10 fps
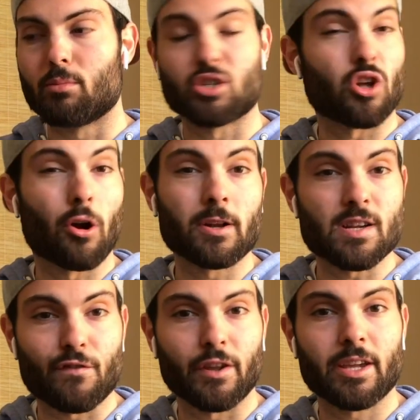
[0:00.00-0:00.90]
just aren't
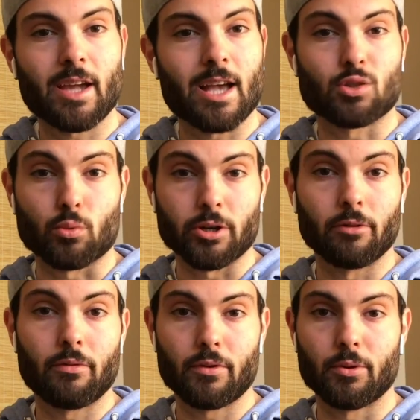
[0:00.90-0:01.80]
as filling as real
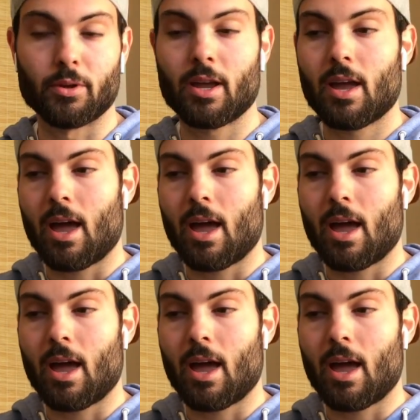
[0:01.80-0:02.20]
food.